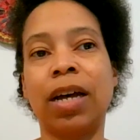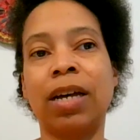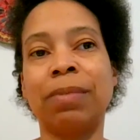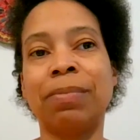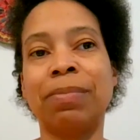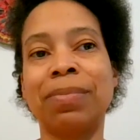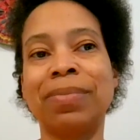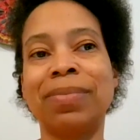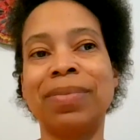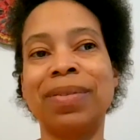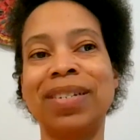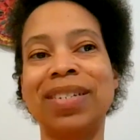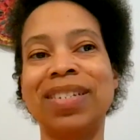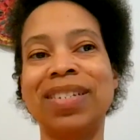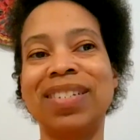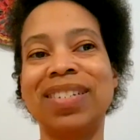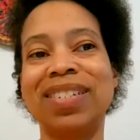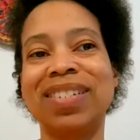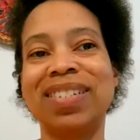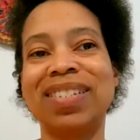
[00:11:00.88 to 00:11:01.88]

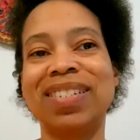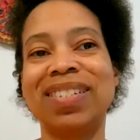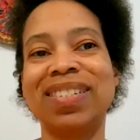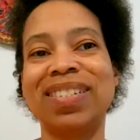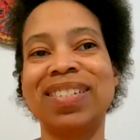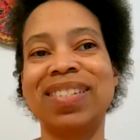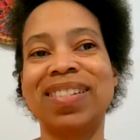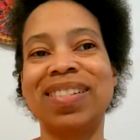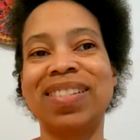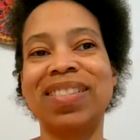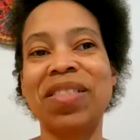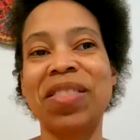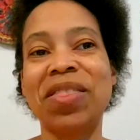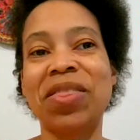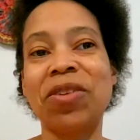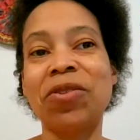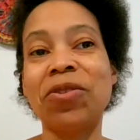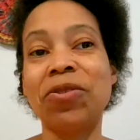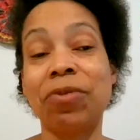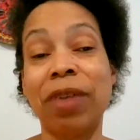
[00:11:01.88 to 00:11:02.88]

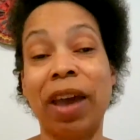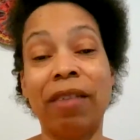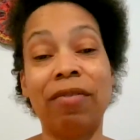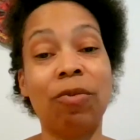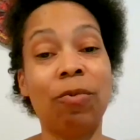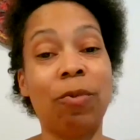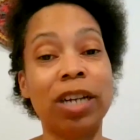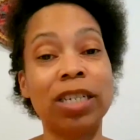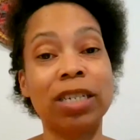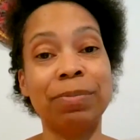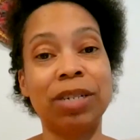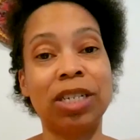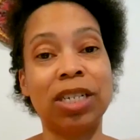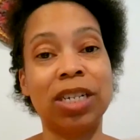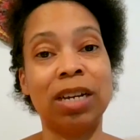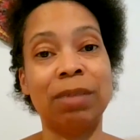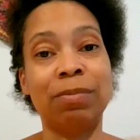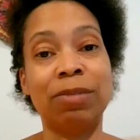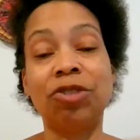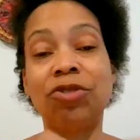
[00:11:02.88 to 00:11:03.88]
you have the washing
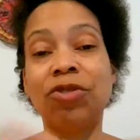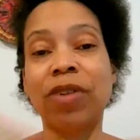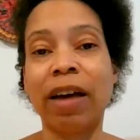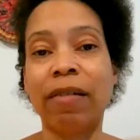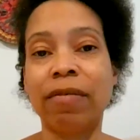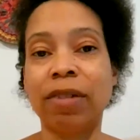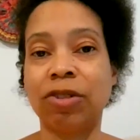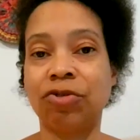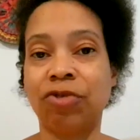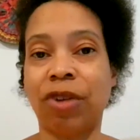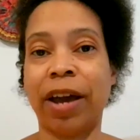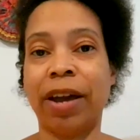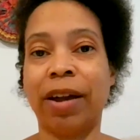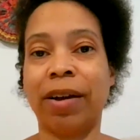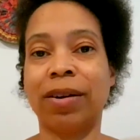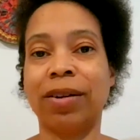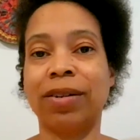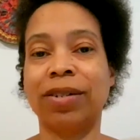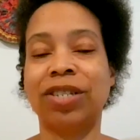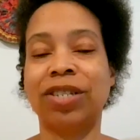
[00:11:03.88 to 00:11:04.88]
machine, but you don't have a
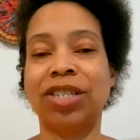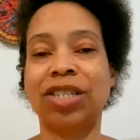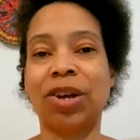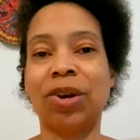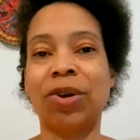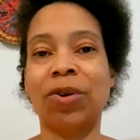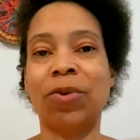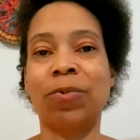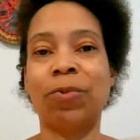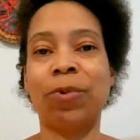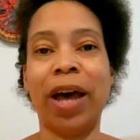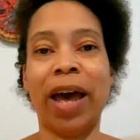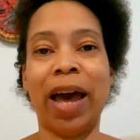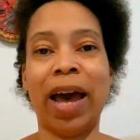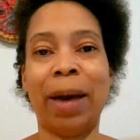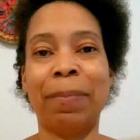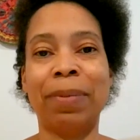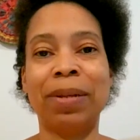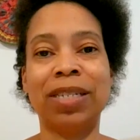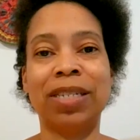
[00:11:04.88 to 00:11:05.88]
dryer. So what
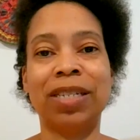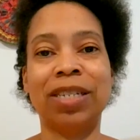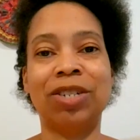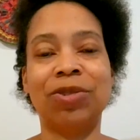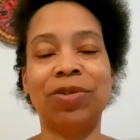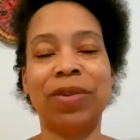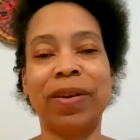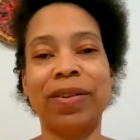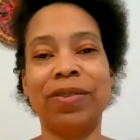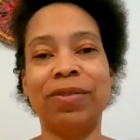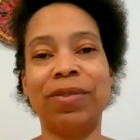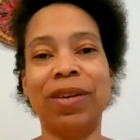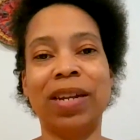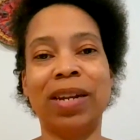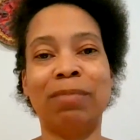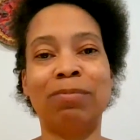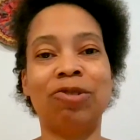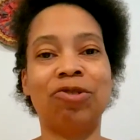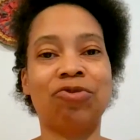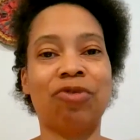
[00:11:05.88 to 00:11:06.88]
happens is you
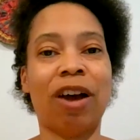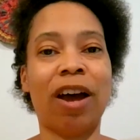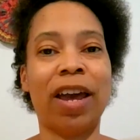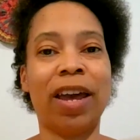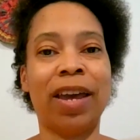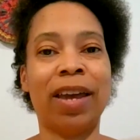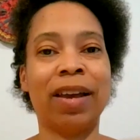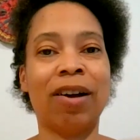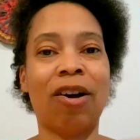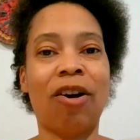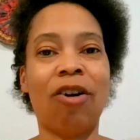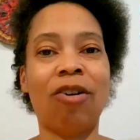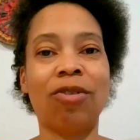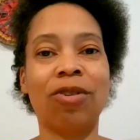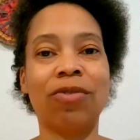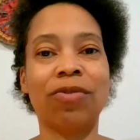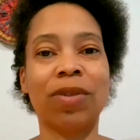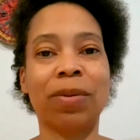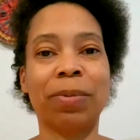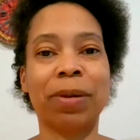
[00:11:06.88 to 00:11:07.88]
end up drying
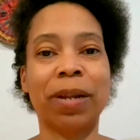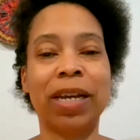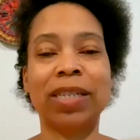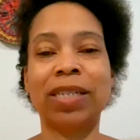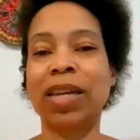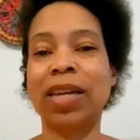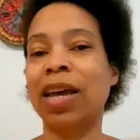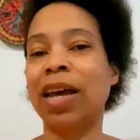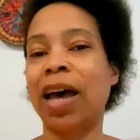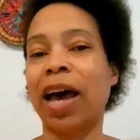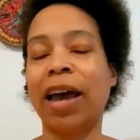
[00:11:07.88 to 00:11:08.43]
all over the place.